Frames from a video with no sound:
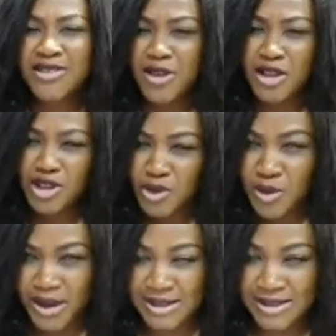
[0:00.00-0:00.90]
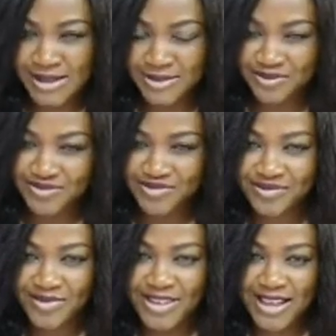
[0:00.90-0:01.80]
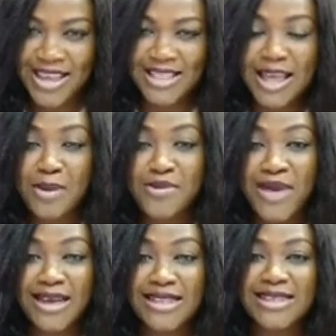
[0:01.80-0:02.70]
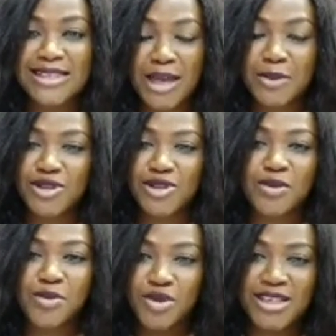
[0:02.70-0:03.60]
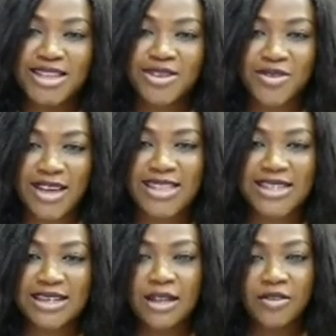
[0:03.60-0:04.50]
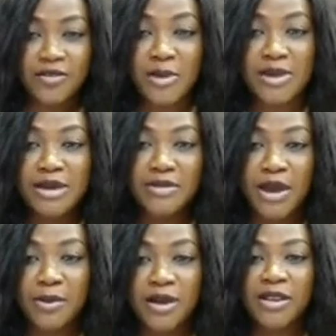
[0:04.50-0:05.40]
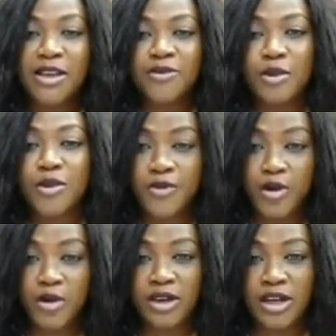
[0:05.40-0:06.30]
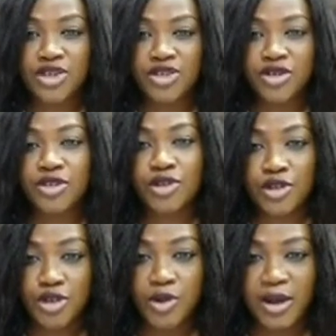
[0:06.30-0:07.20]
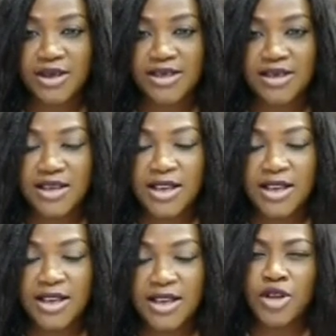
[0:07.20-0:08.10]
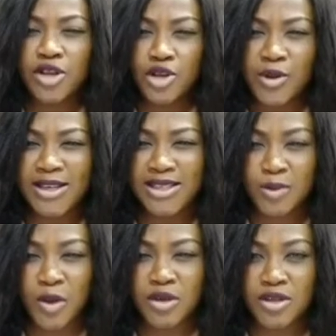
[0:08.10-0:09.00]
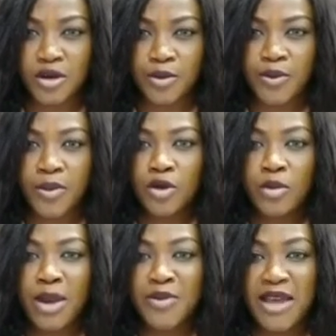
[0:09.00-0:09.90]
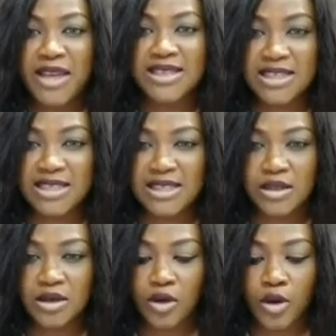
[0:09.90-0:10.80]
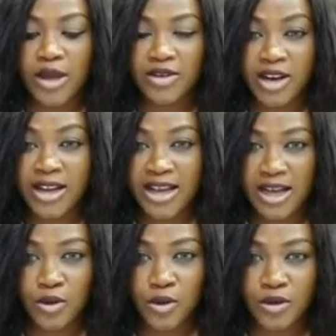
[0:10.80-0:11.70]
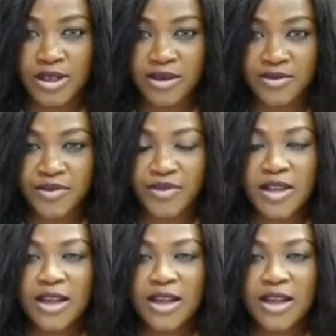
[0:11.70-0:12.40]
But as for the US, there are many steps to the process of getting a family member from a foreign nation to the US. So a US sponsor, who may be a citizen or a green card holder,